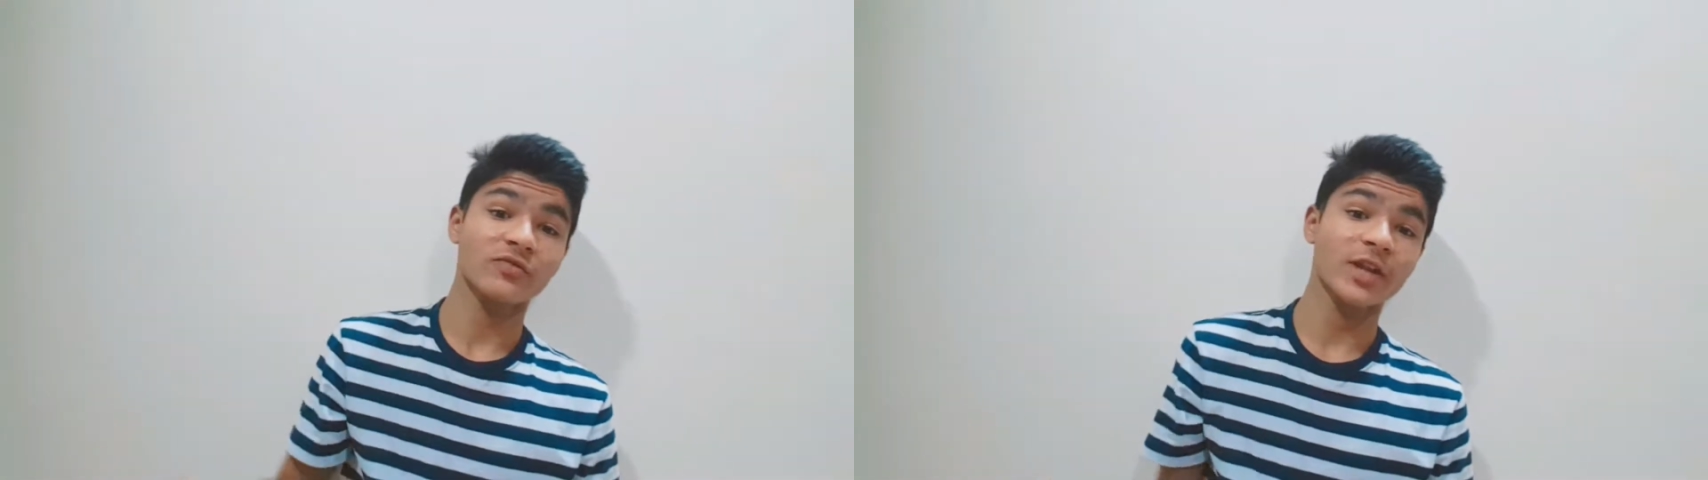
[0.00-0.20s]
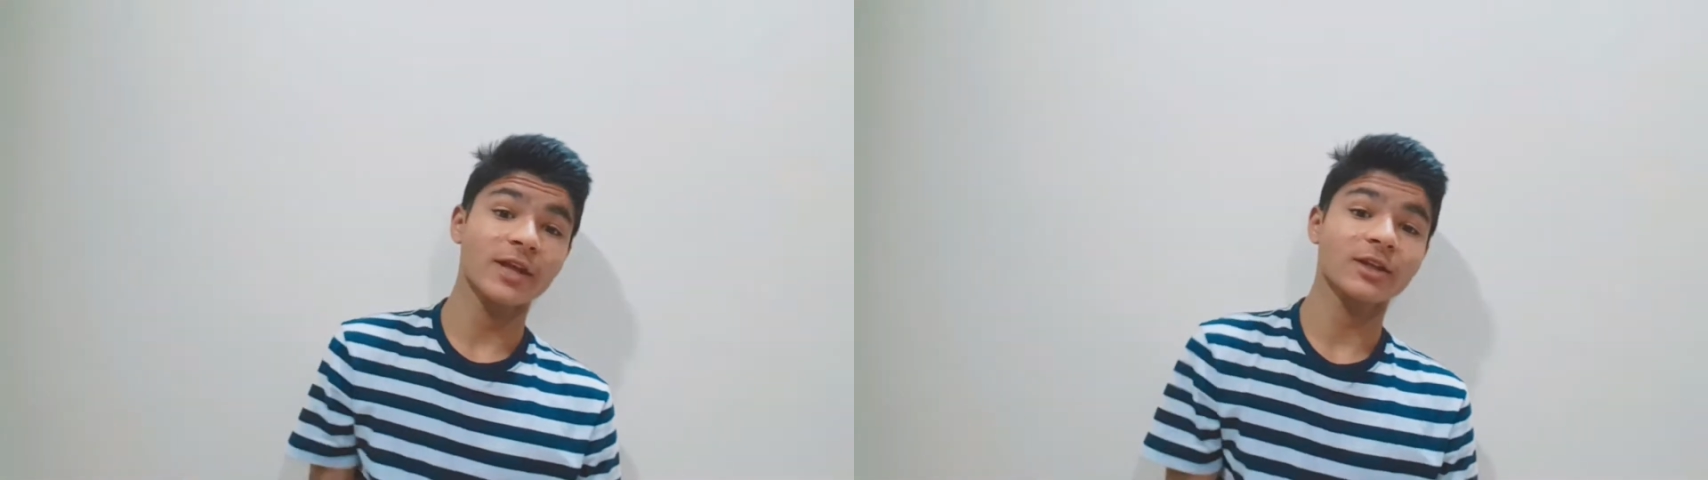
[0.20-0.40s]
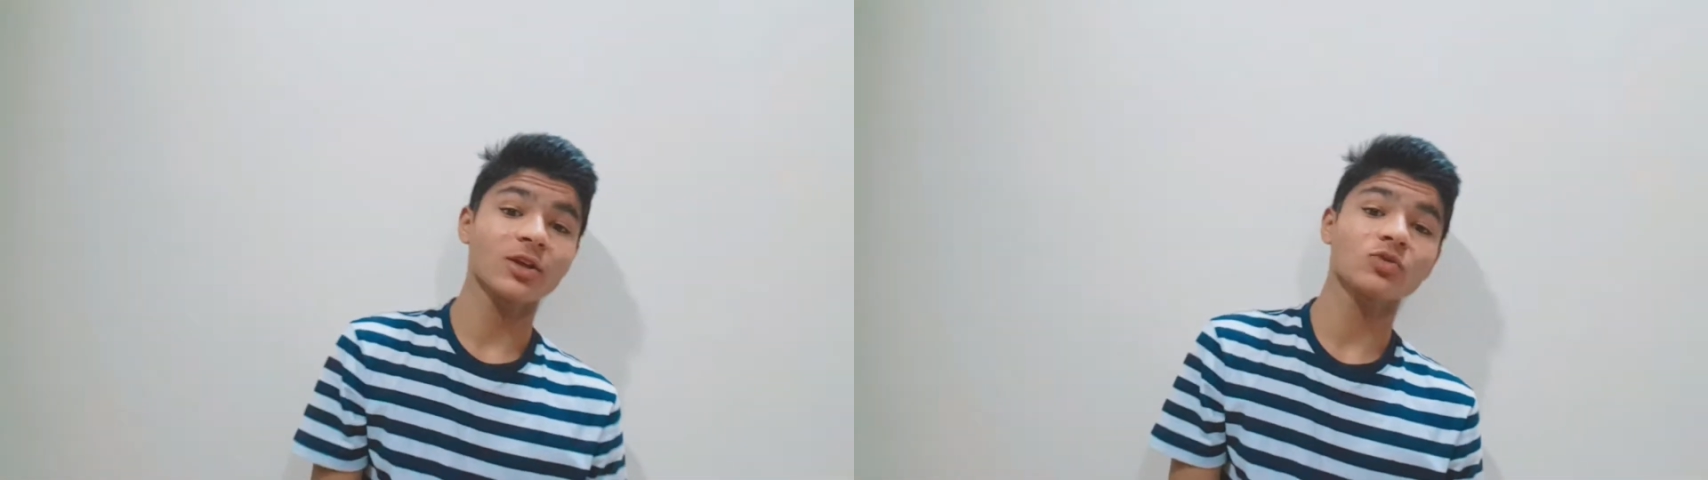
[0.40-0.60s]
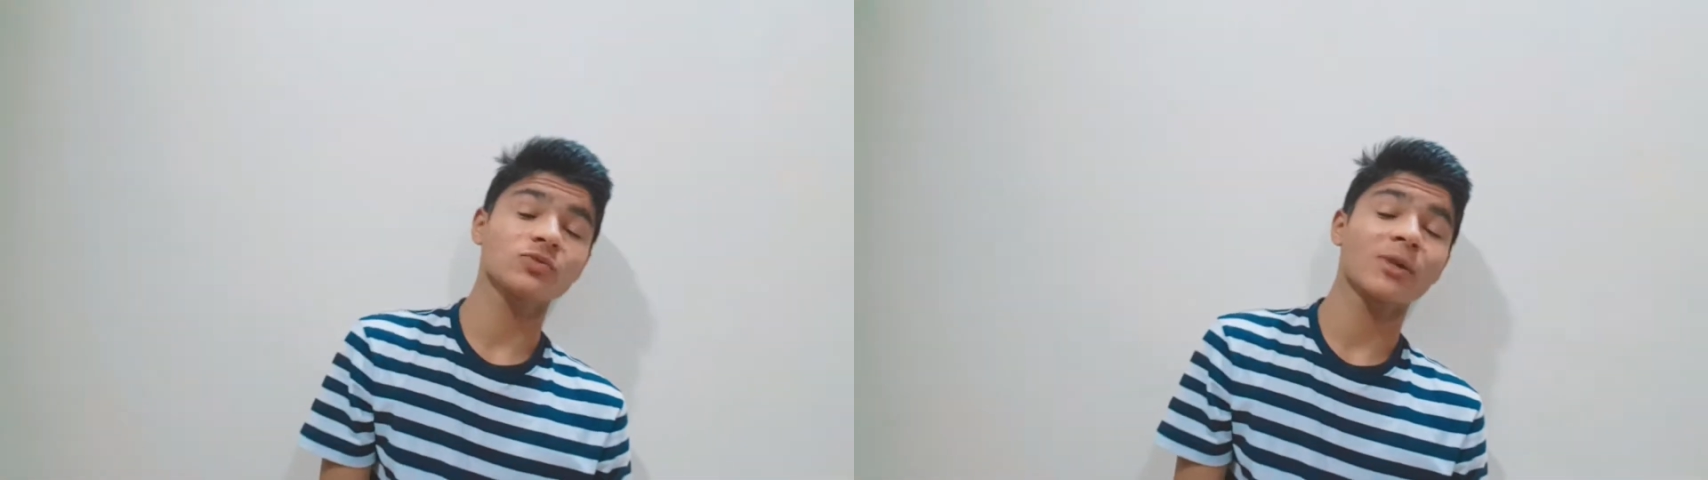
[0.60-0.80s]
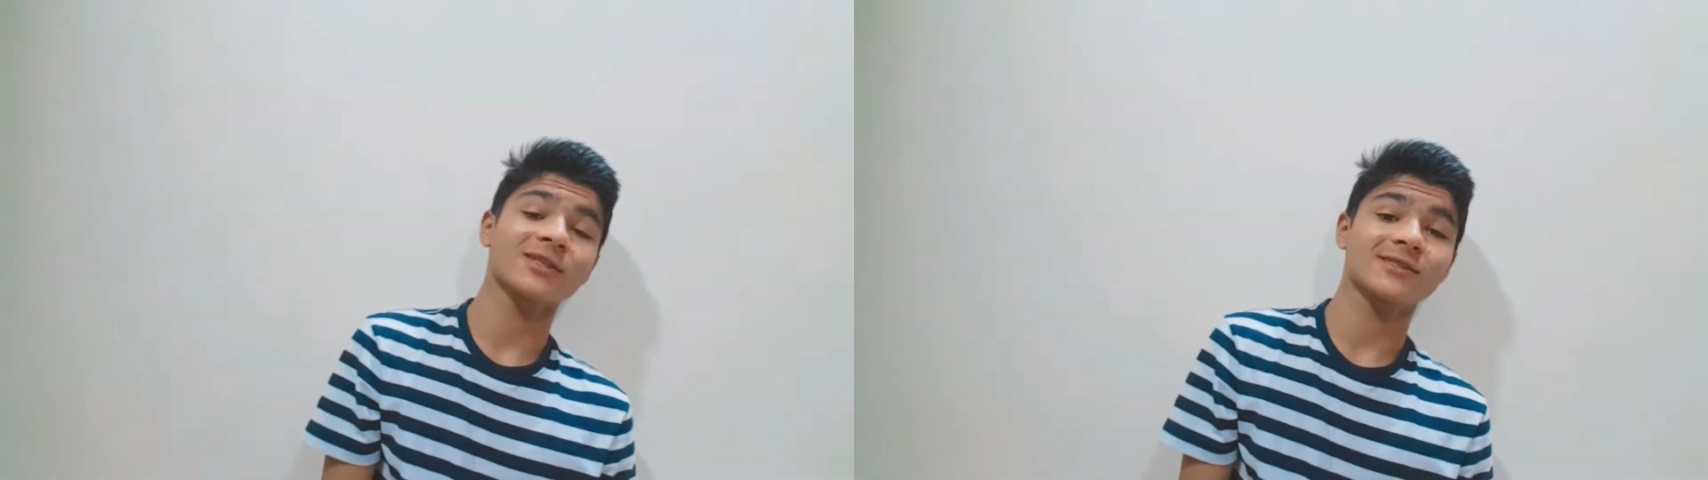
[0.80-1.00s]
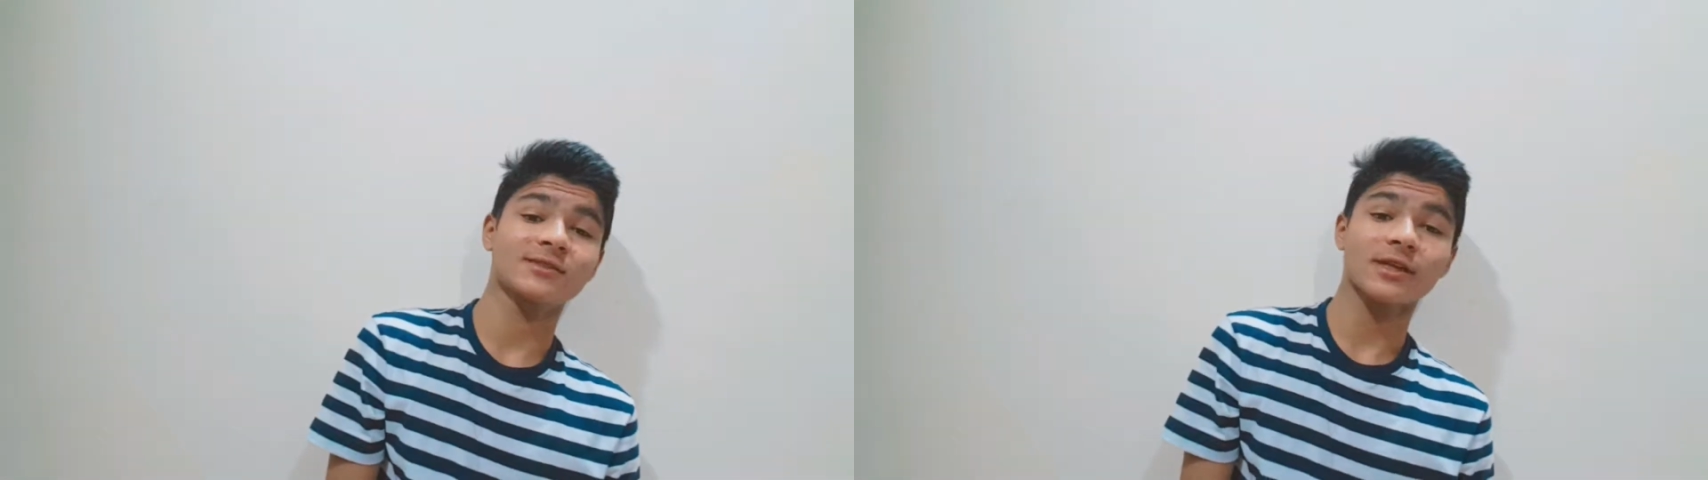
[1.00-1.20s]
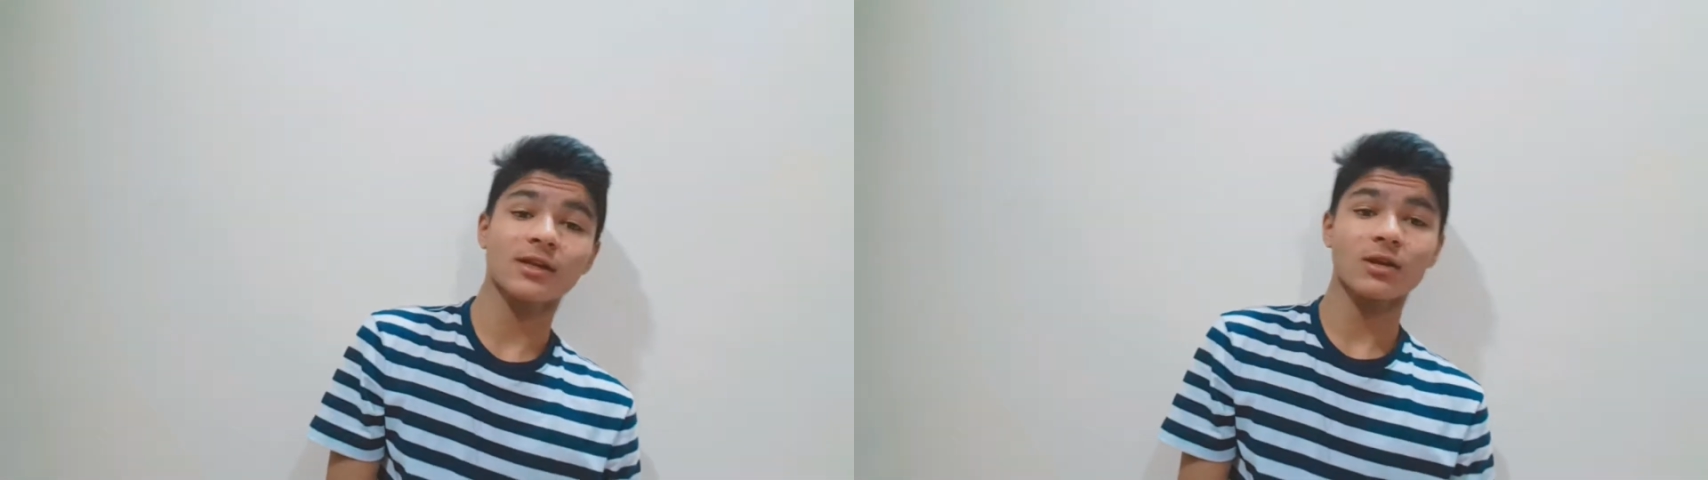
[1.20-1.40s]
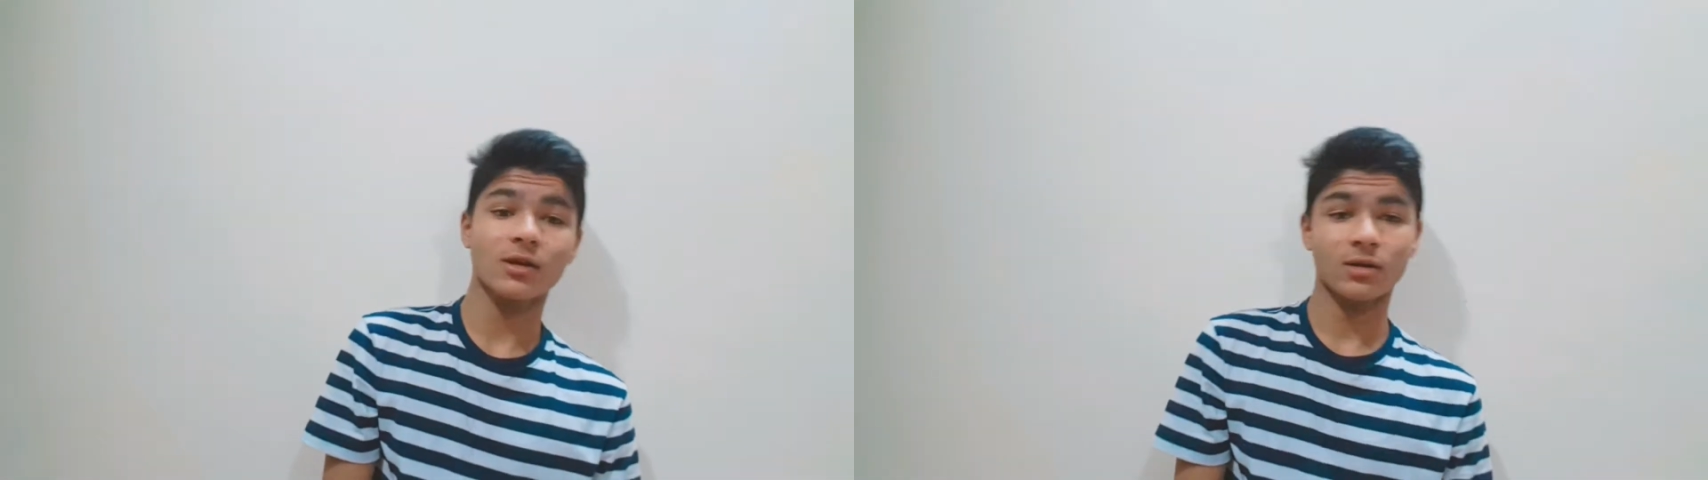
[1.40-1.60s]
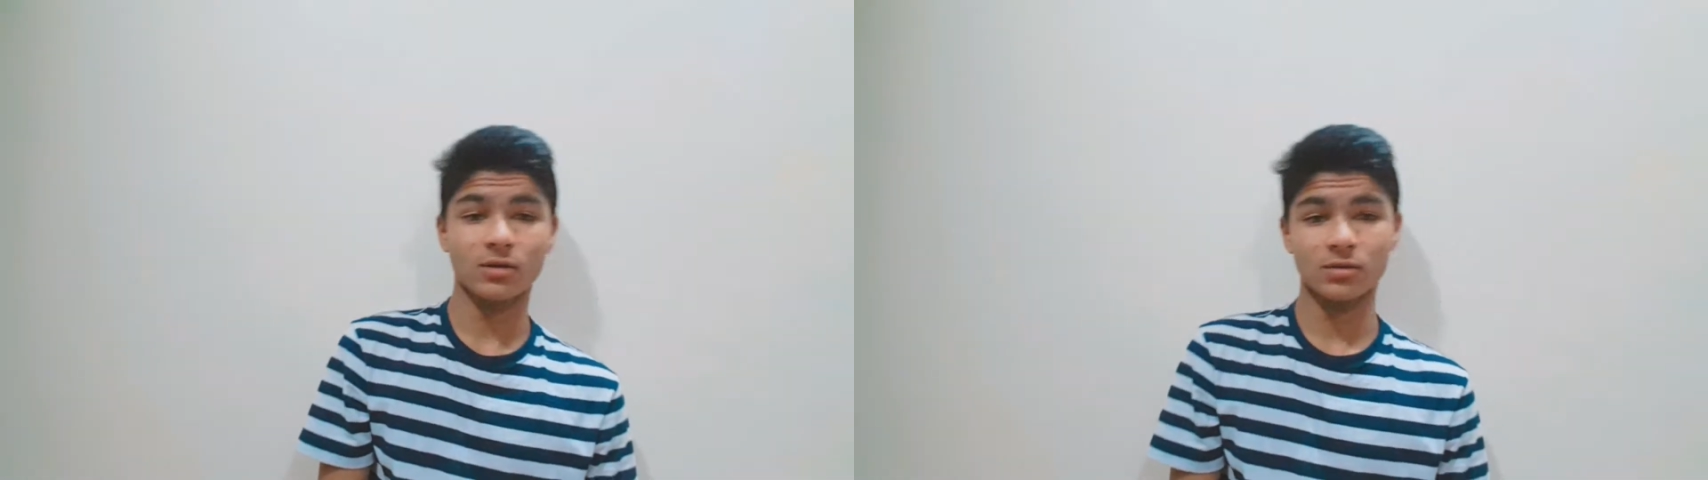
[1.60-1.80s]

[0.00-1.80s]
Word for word: tech news but still uh,